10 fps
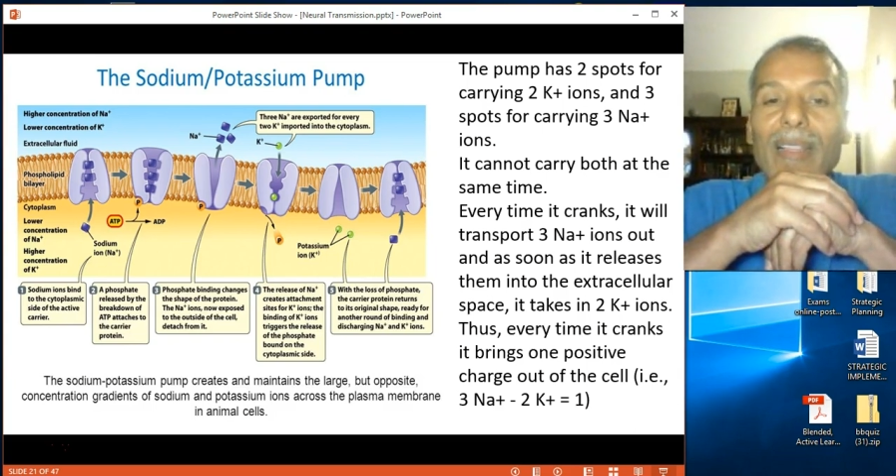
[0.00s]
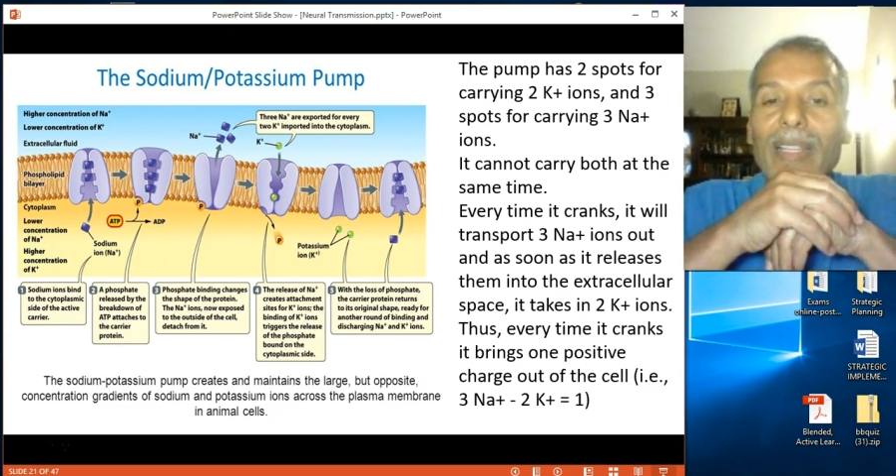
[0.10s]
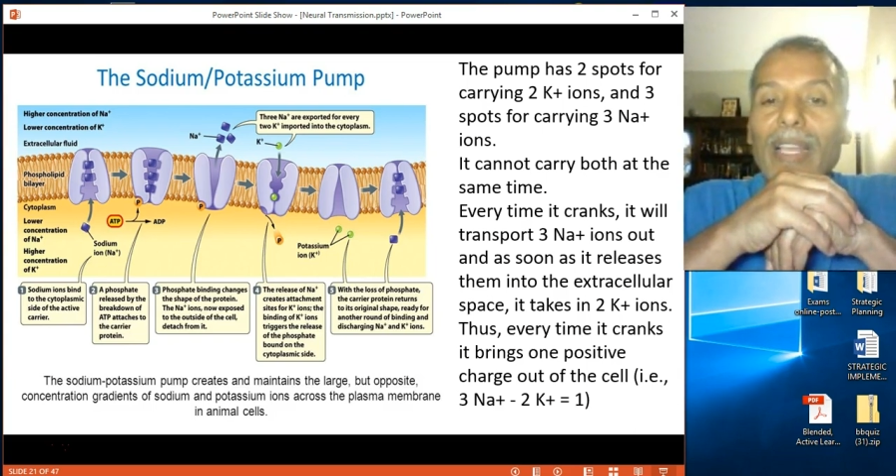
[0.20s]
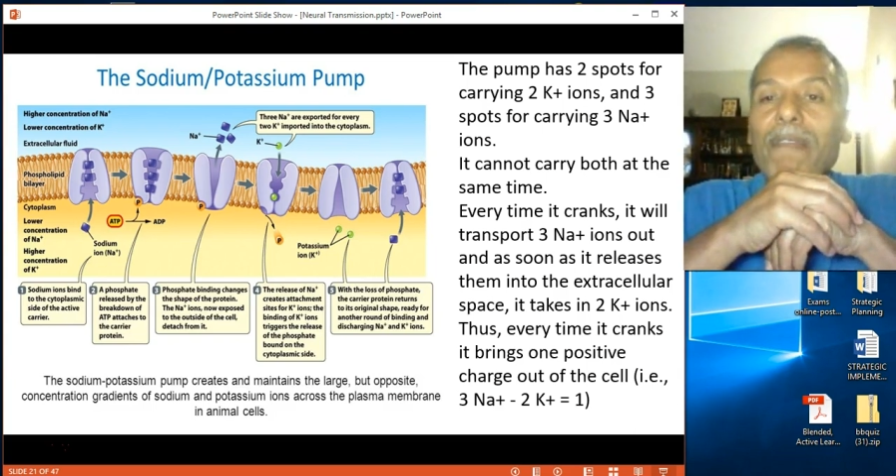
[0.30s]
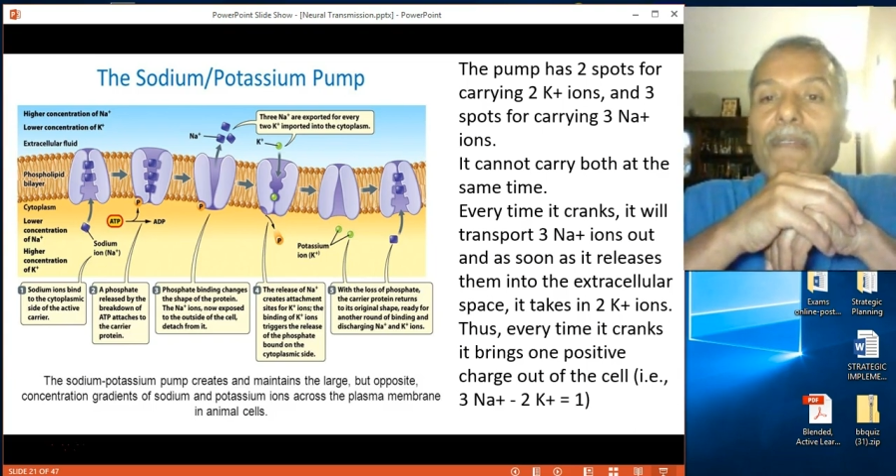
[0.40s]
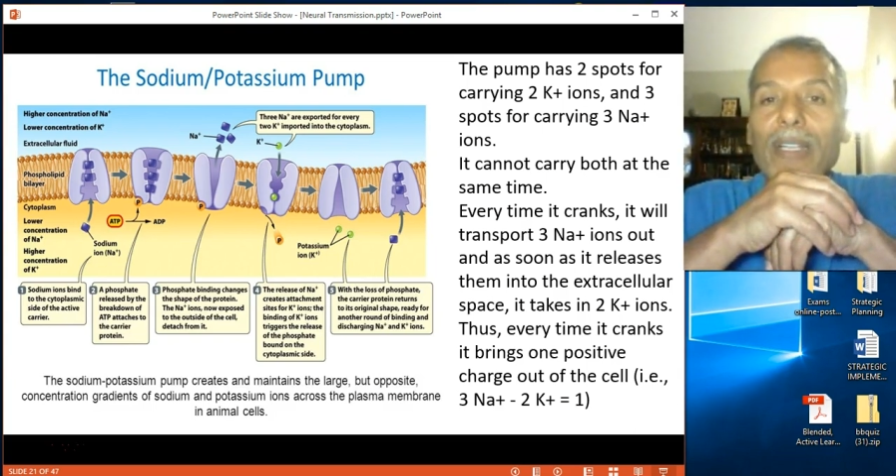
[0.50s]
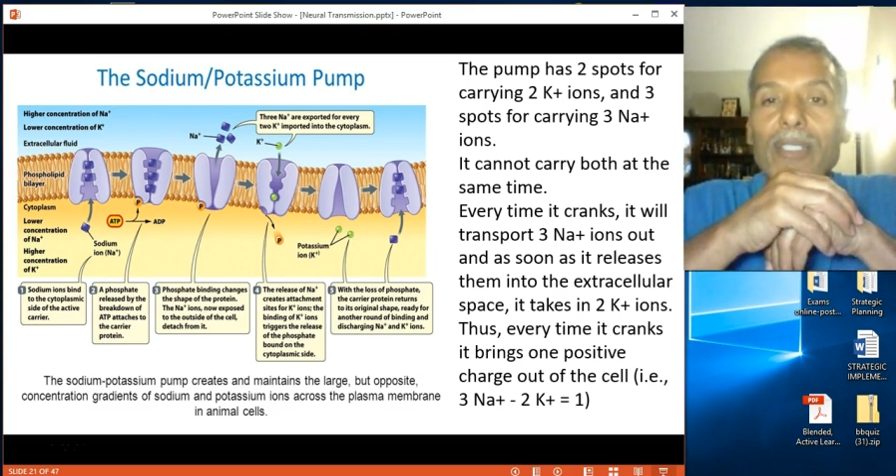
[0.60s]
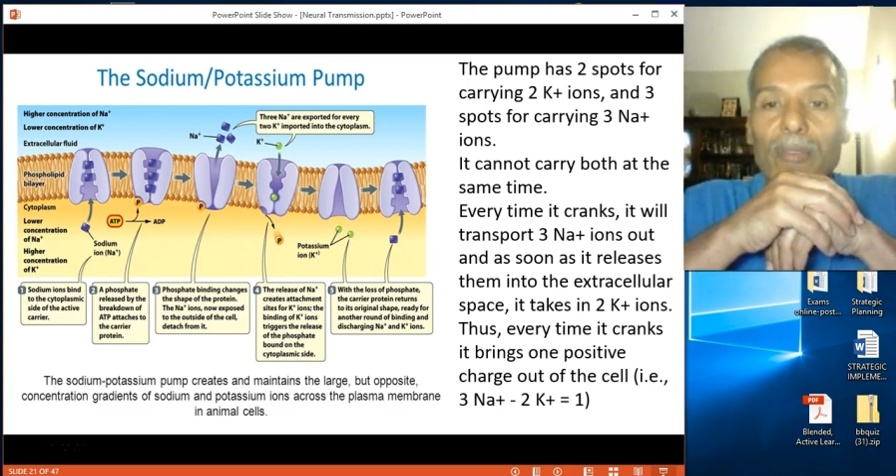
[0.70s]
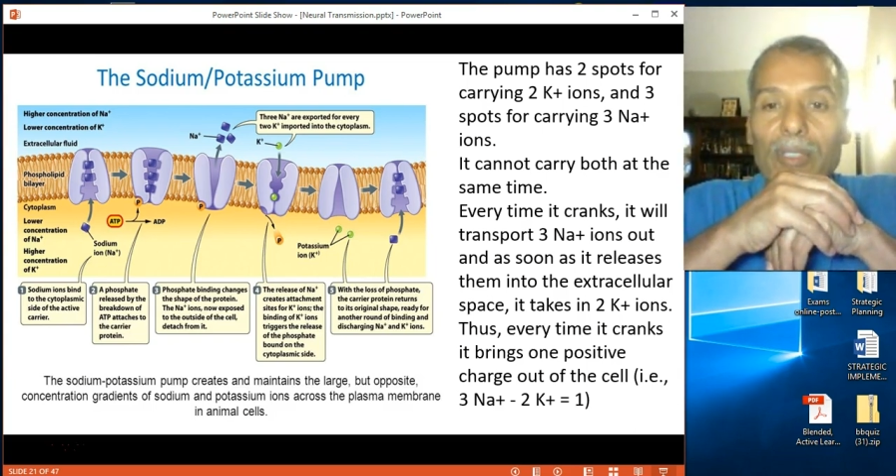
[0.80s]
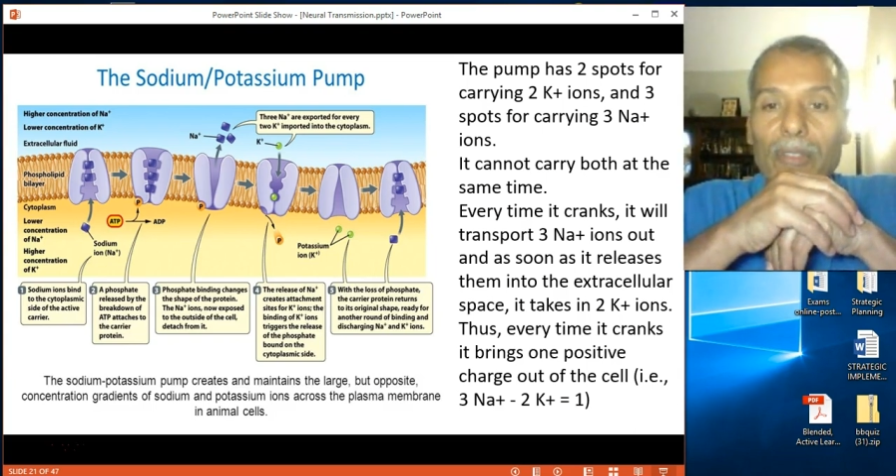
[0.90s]
the
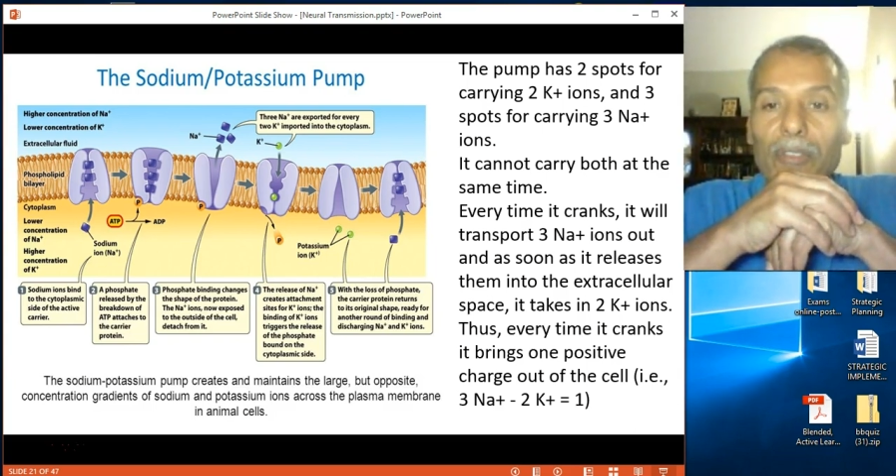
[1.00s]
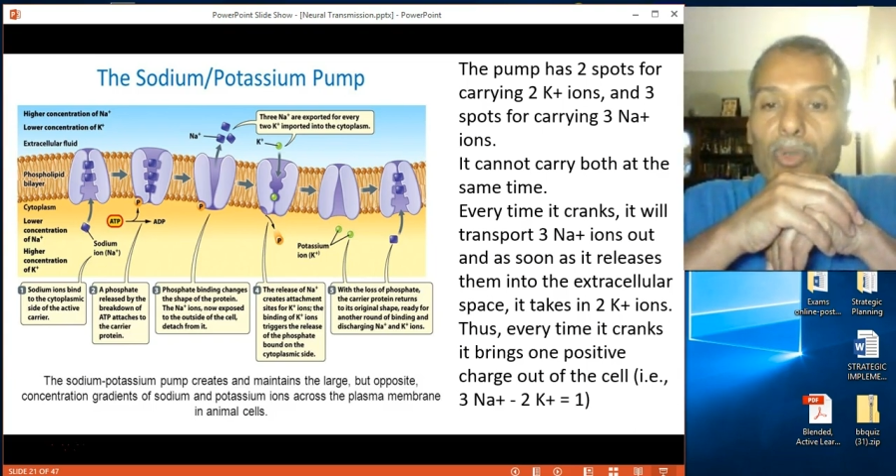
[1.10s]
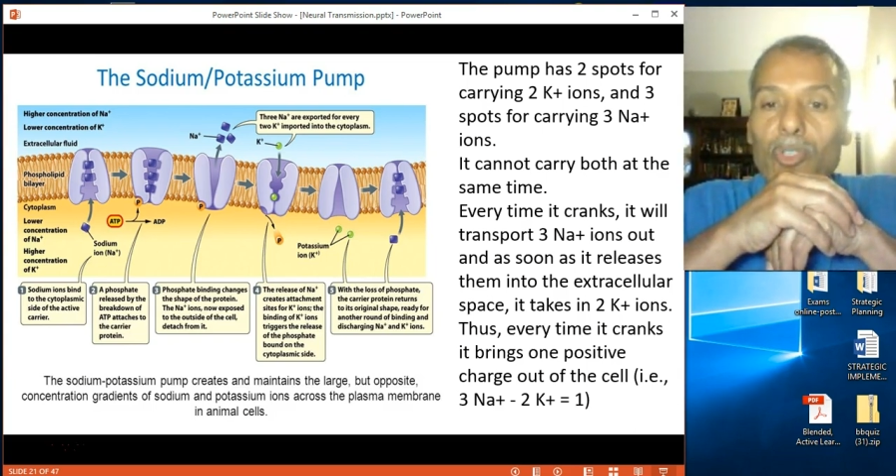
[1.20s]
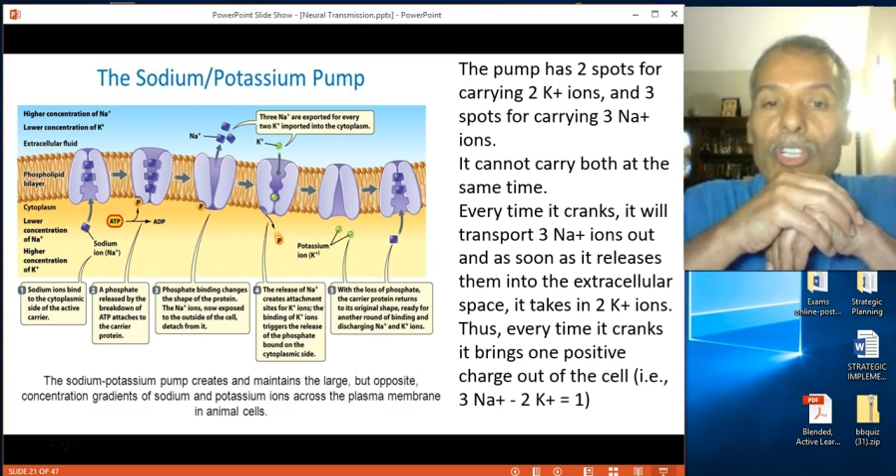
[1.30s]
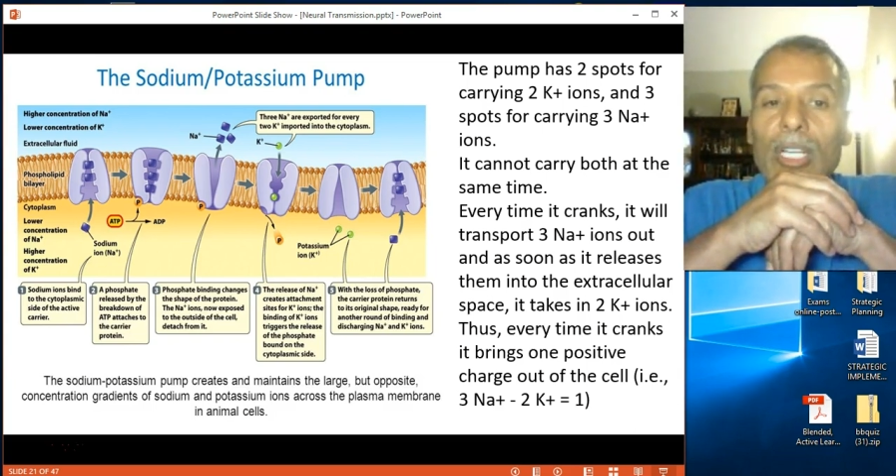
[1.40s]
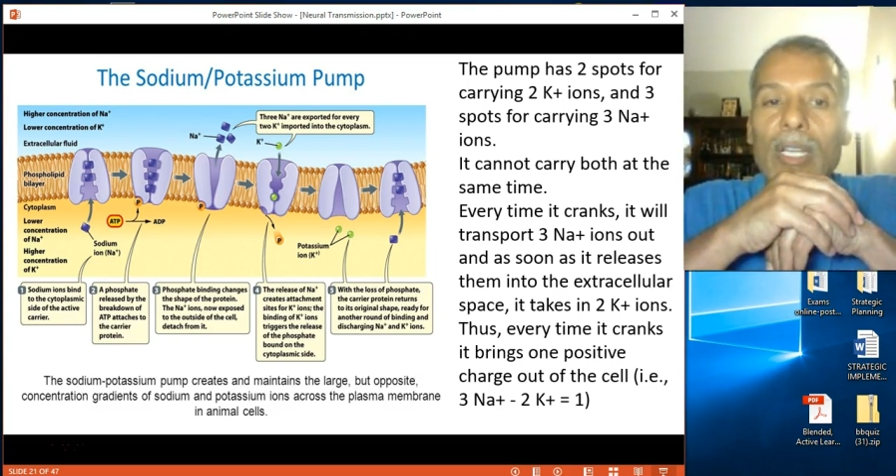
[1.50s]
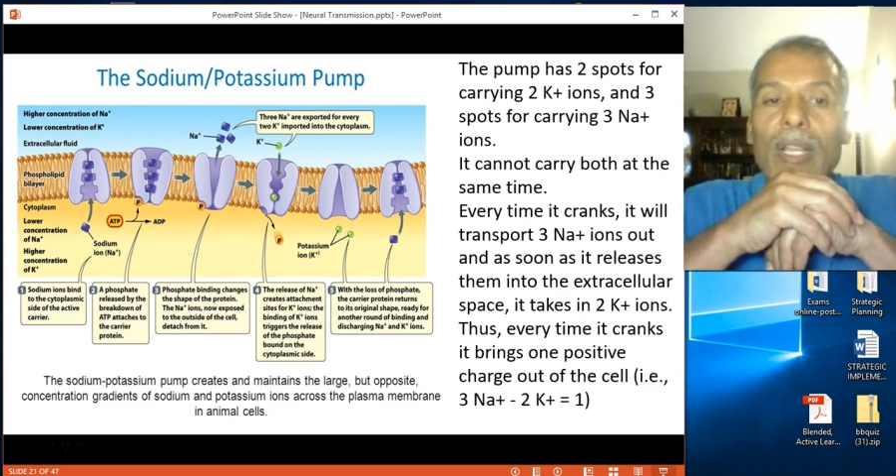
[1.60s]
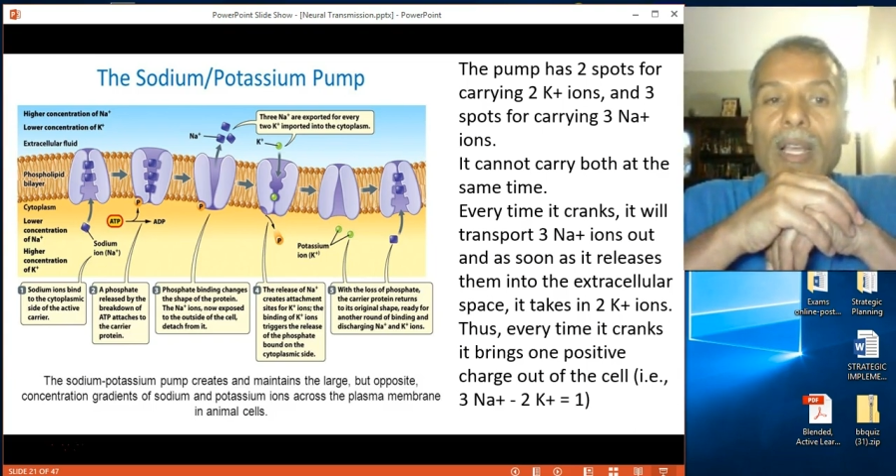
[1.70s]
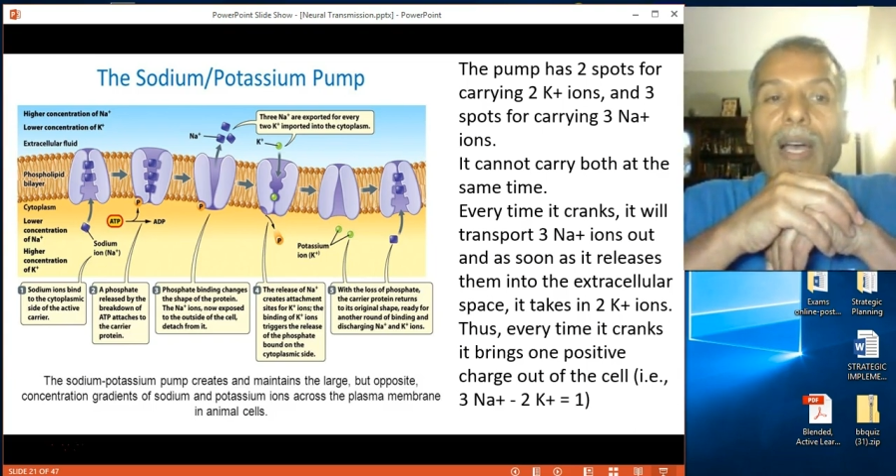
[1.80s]
effective diffusion,